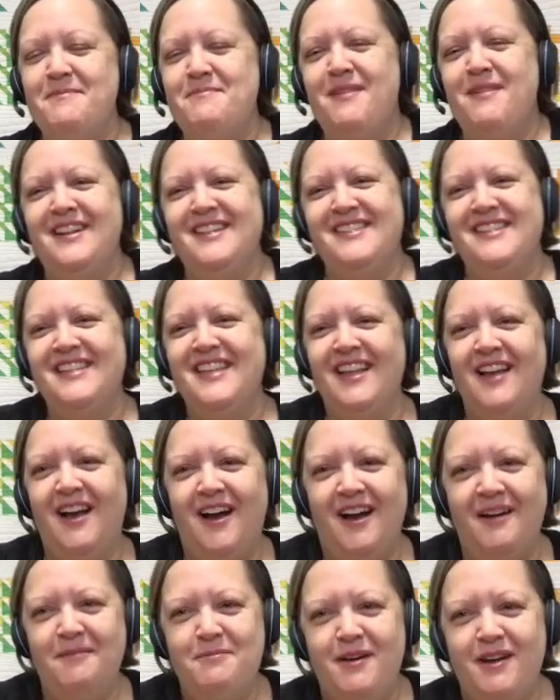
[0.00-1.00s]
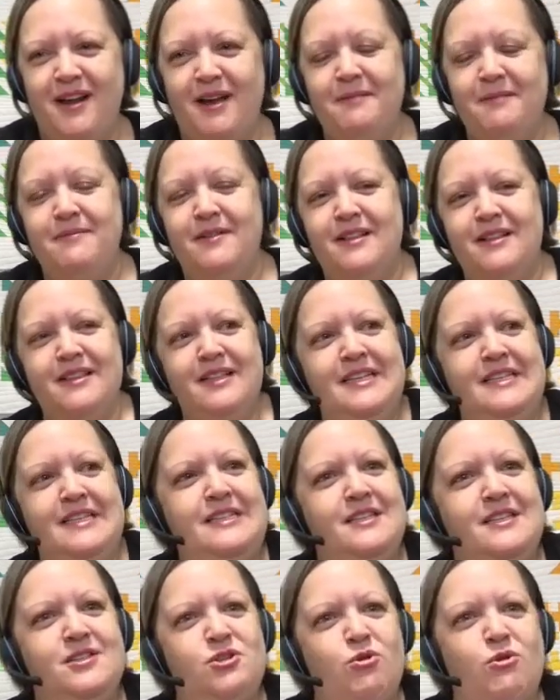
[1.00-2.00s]
but I'm at
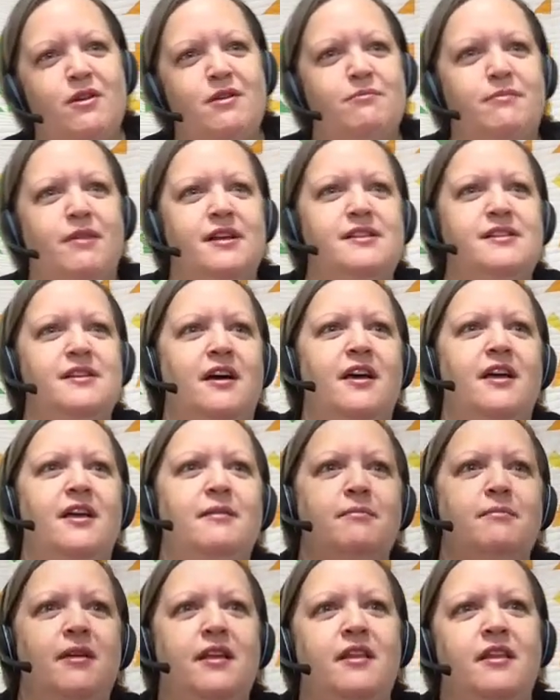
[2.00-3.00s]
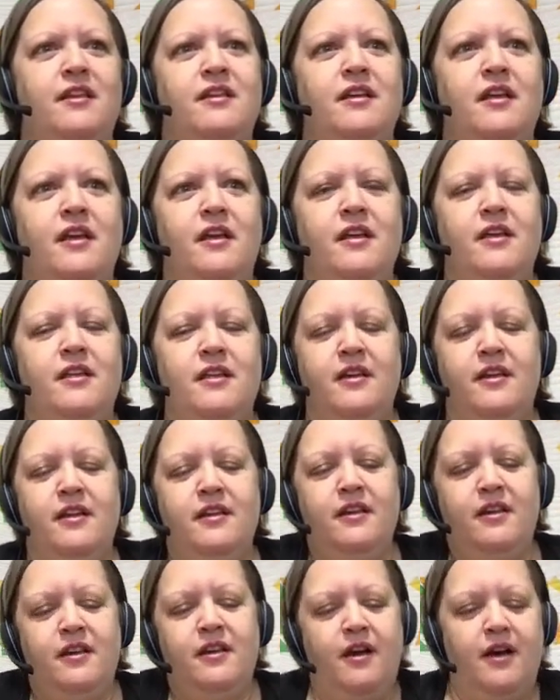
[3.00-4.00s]
least enjoying my time, and
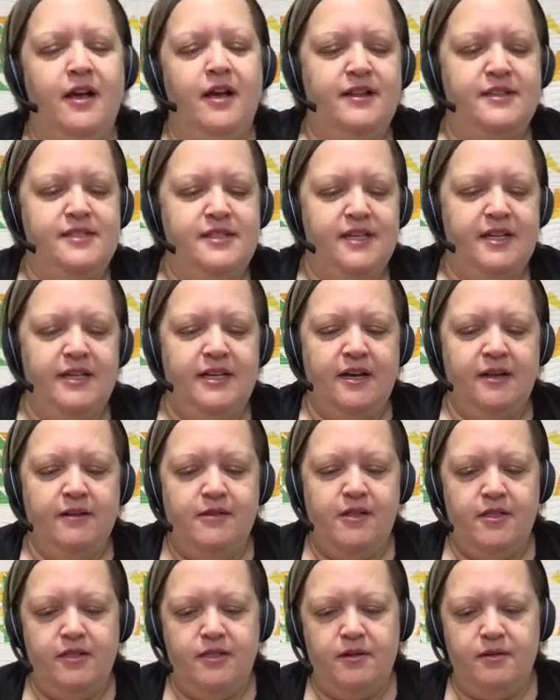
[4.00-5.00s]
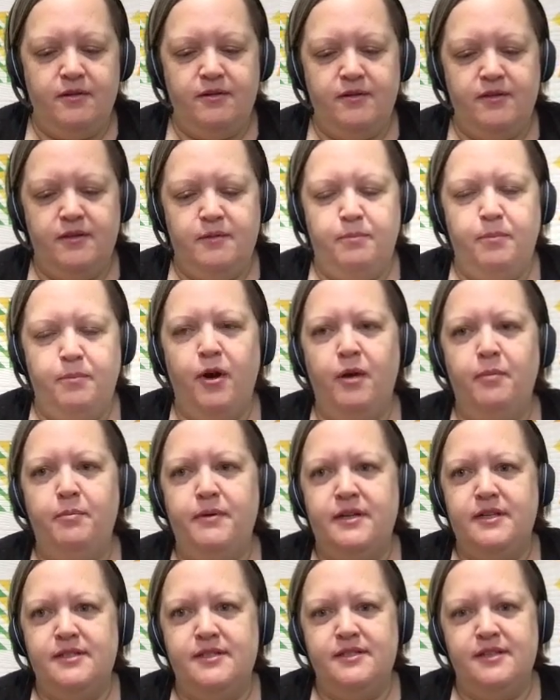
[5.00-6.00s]
I see now that the
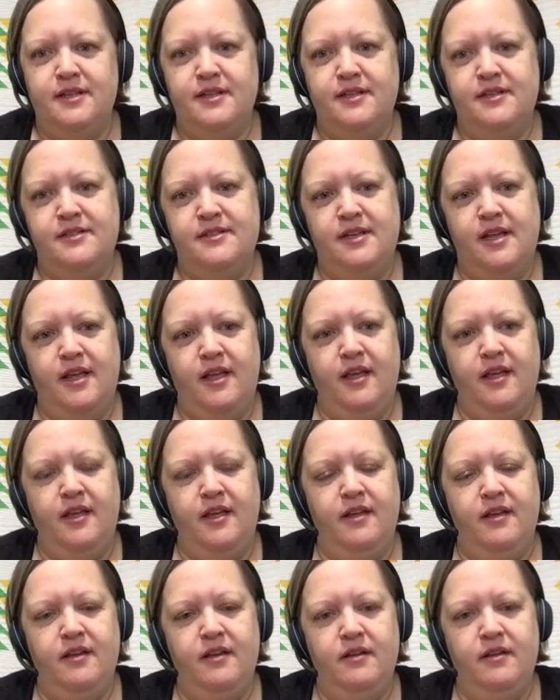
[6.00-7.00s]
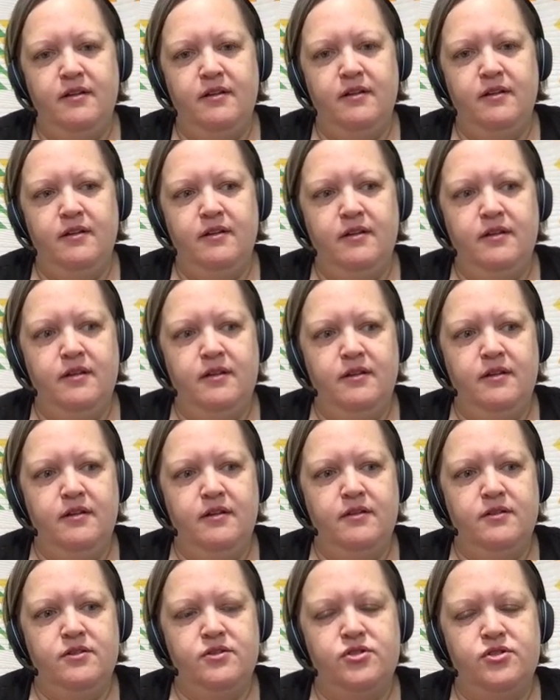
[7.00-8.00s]
purpose is a
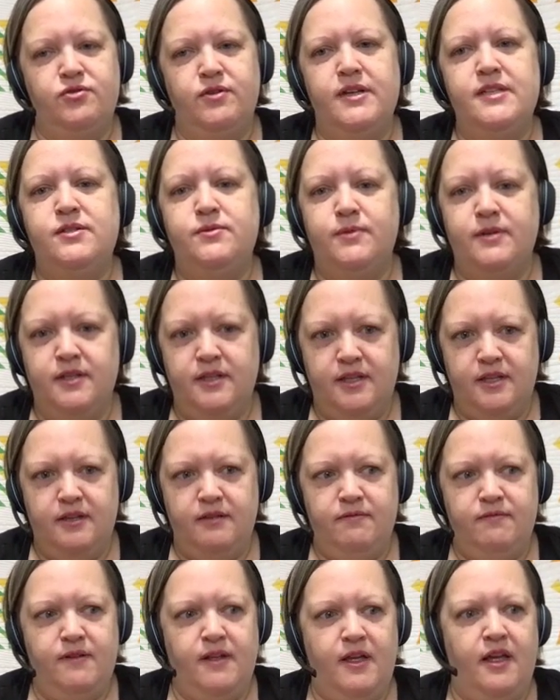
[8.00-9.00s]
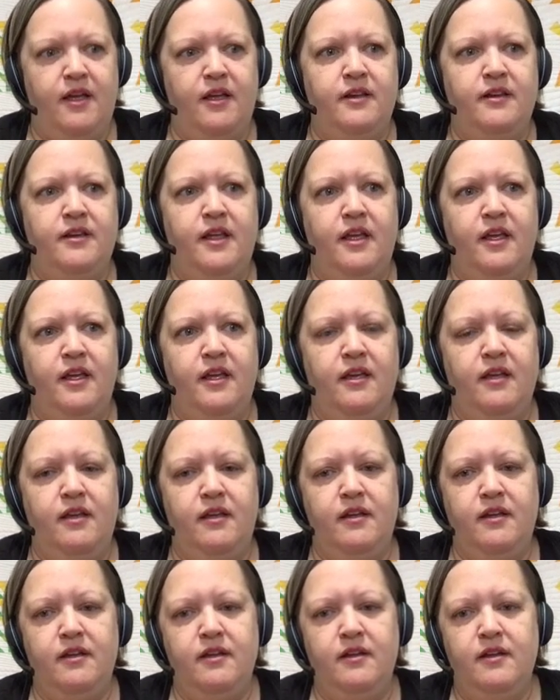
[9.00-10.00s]
stress relief and
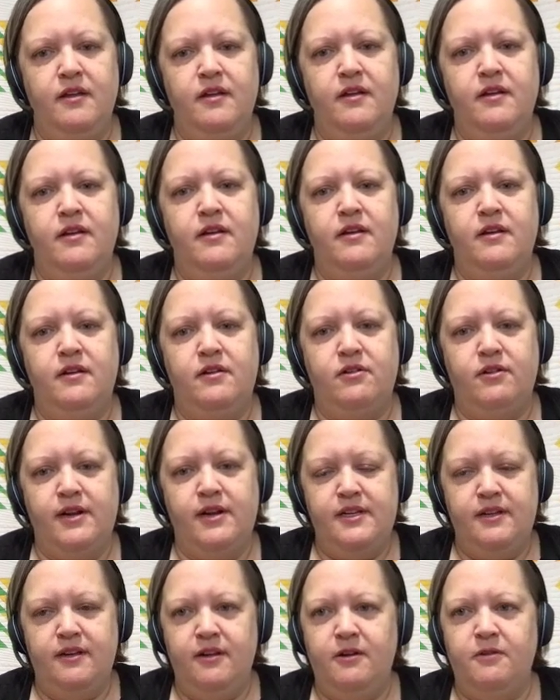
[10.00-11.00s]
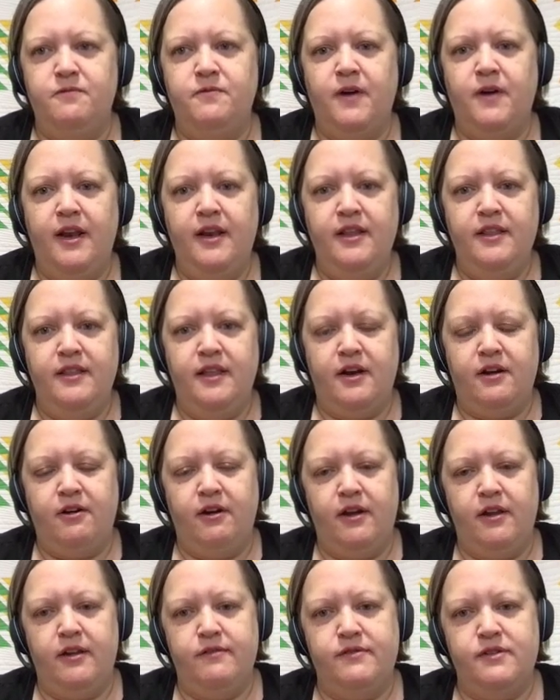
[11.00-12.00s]
a finding that
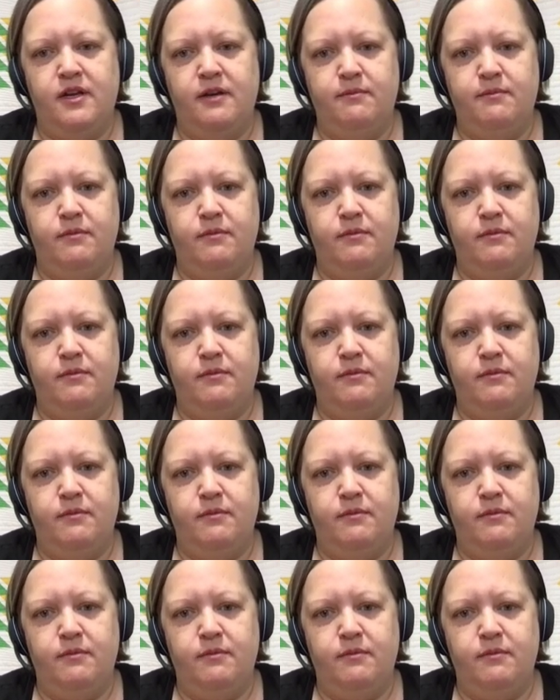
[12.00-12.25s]
creative time